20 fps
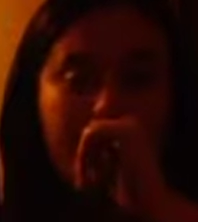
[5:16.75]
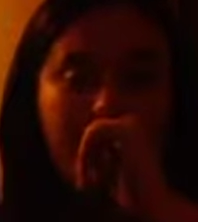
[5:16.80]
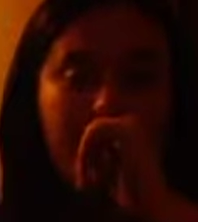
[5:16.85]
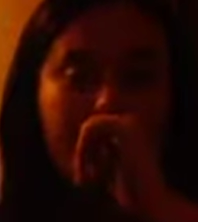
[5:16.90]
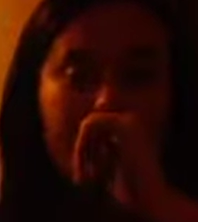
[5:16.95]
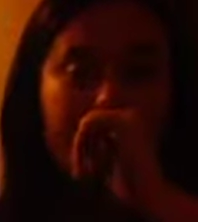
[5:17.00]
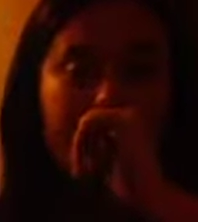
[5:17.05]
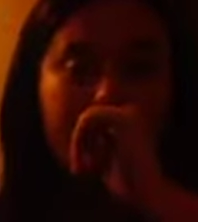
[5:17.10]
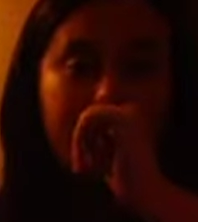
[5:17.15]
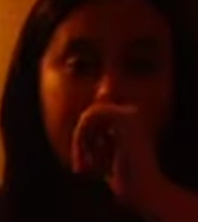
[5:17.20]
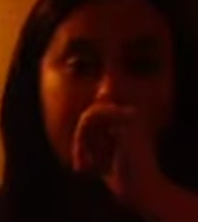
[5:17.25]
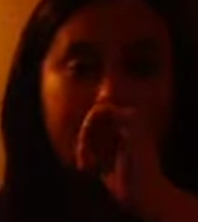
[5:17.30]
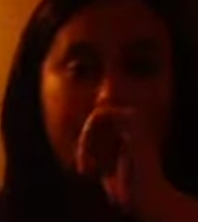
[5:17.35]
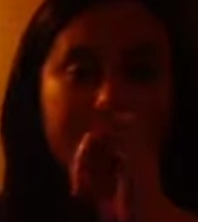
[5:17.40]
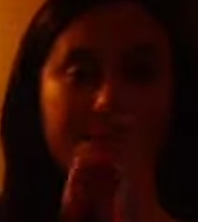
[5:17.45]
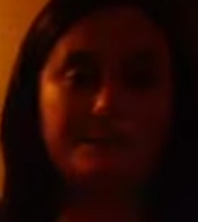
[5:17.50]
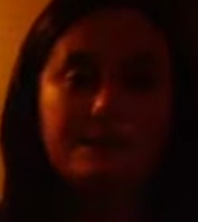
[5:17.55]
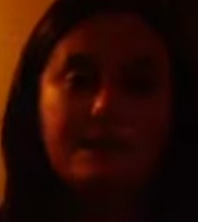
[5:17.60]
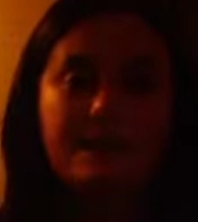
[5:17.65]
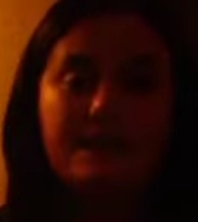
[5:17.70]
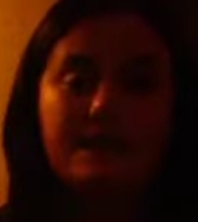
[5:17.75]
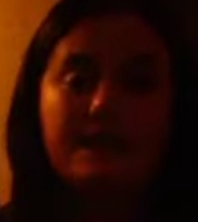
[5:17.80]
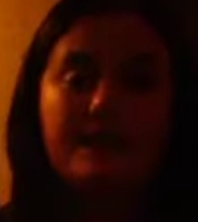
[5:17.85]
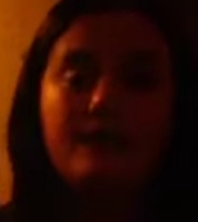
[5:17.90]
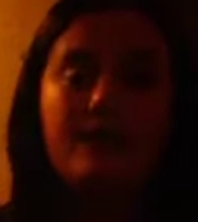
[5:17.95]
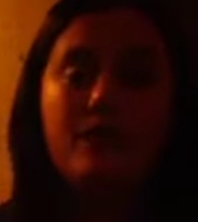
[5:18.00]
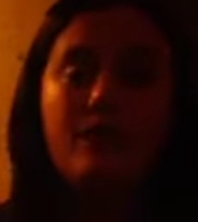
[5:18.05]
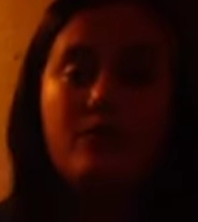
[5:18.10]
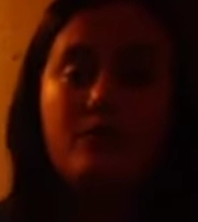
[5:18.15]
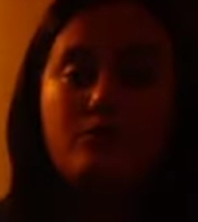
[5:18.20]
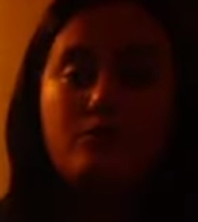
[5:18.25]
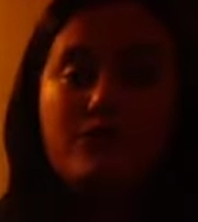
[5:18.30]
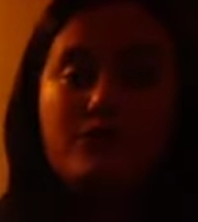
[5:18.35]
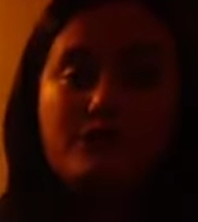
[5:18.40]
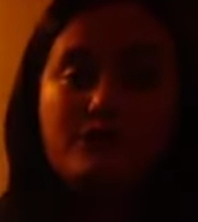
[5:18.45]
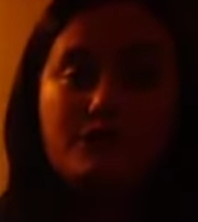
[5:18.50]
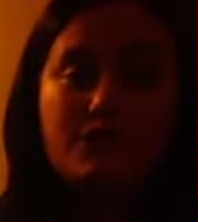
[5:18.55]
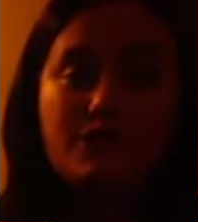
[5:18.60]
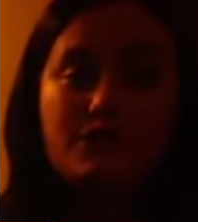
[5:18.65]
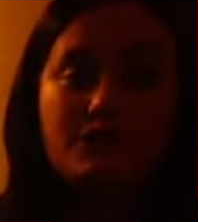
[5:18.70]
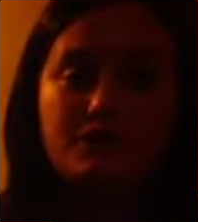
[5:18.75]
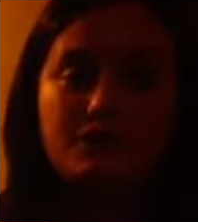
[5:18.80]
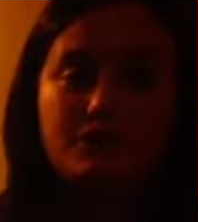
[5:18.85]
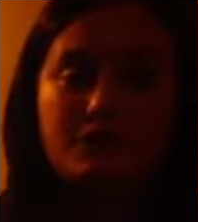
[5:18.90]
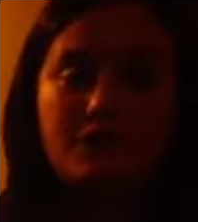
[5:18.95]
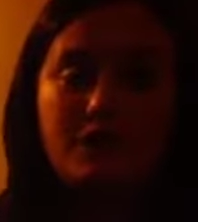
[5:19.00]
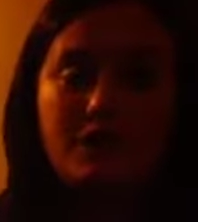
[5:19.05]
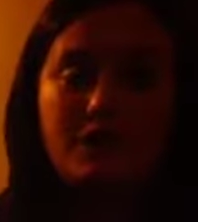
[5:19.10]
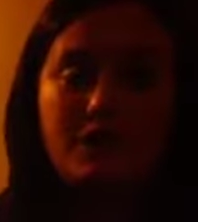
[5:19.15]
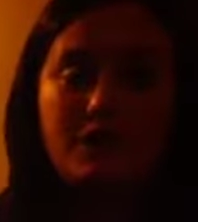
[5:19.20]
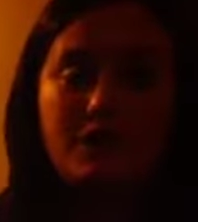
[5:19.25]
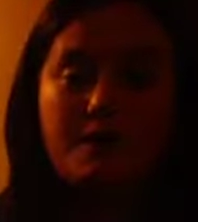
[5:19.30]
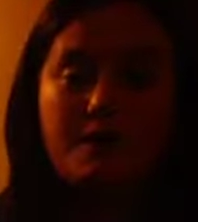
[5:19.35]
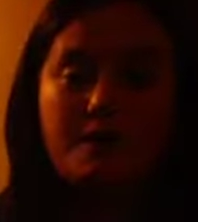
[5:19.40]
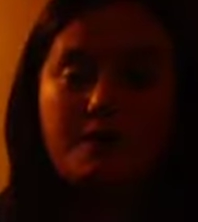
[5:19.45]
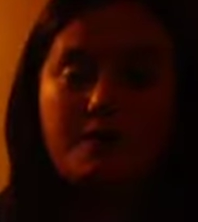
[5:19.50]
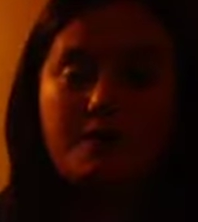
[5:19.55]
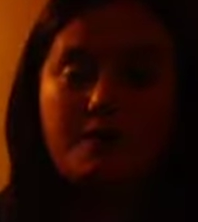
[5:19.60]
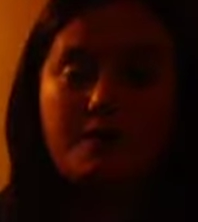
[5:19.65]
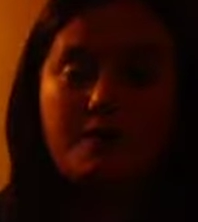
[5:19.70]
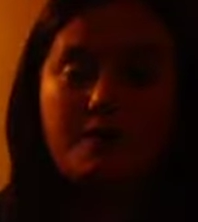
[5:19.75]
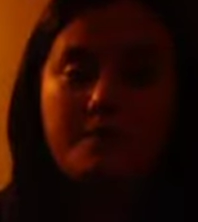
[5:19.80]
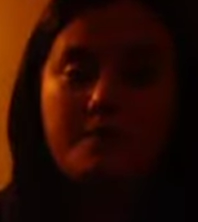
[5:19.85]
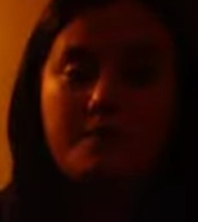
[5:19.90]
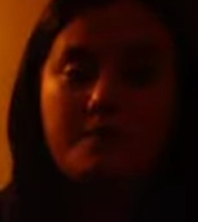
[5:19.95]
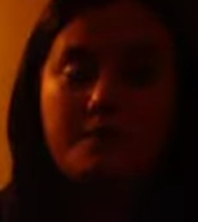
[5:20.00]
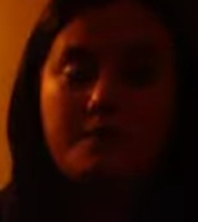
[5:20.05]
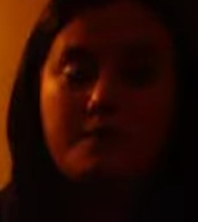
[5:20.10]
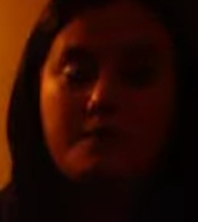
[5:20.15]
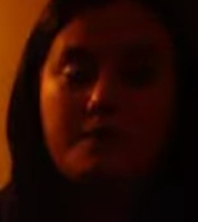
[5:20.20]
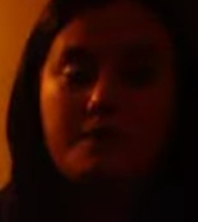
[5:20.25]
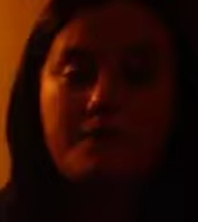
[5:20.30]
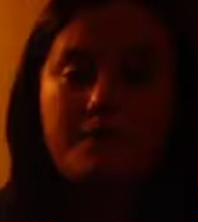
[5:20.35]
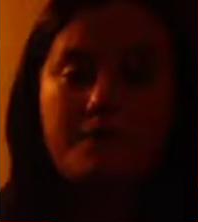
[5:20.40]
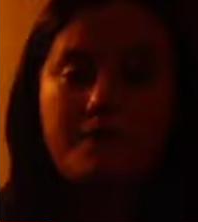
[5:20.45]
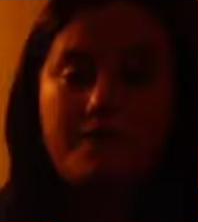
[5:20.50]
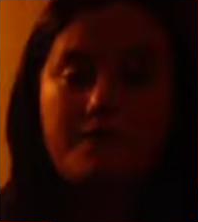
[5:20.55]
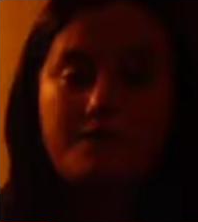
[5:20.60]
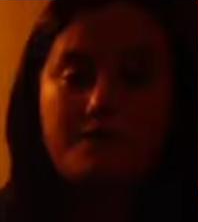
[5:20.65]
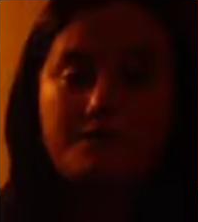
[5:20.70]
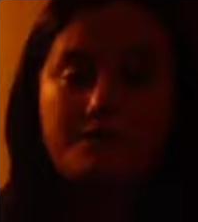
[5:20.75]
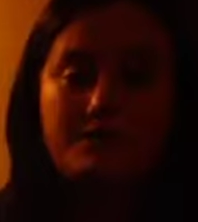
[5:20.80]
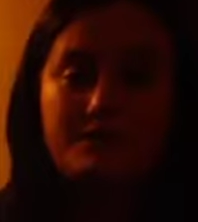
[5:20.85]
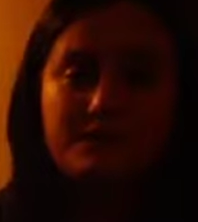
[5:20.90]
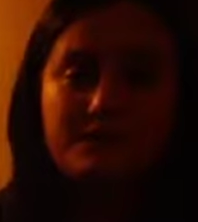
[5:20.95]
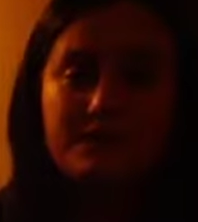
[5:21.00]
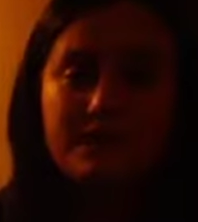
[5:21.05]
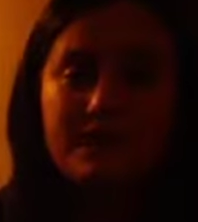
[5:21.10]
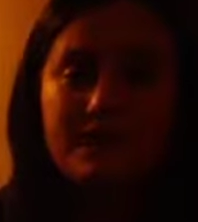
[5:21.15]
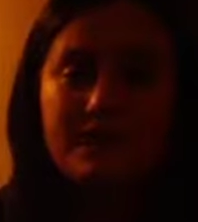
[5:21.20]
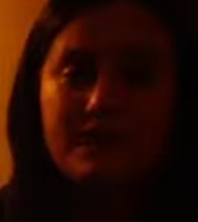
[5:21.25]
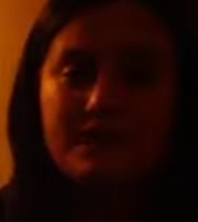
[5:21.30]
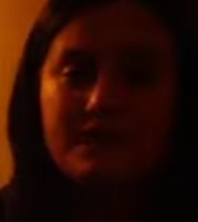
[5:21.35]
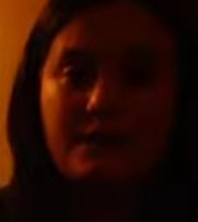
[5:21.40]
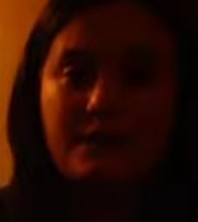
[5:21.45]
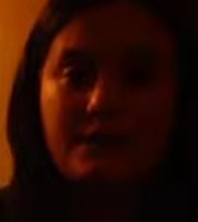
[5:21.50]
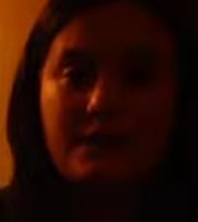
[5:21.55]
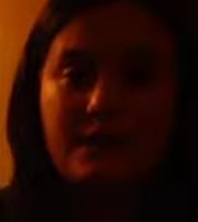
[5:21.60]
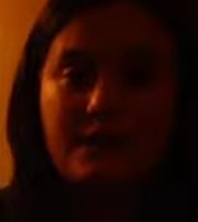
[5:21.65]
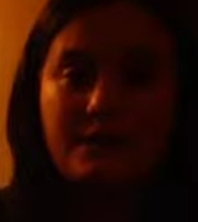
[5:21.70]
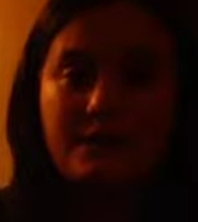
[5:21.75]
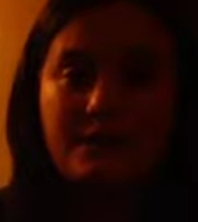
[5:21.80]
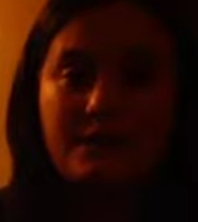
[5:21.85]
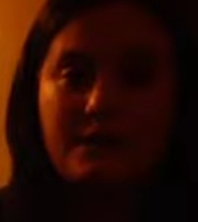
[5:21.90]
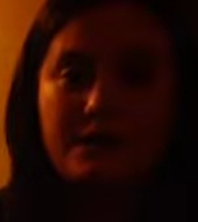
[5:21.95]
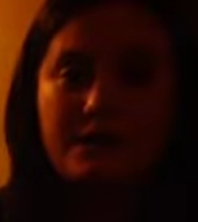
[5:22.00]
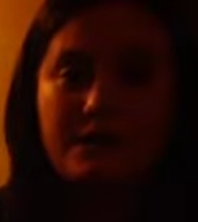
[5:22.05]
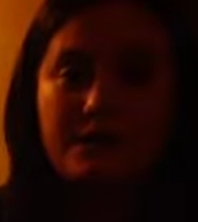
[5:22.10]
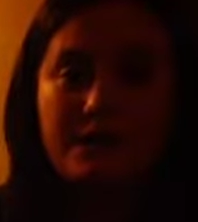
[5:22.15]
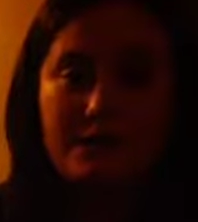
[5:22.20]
Another study or research that was done about